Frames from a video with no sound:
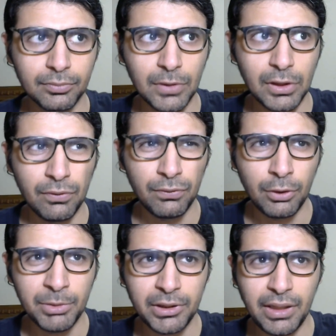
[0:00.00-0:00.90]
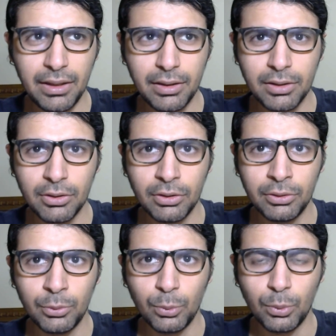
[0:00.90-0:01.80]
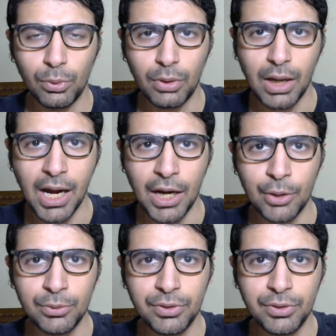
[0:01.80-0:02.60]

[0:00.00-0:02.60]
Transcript: form a thesis on how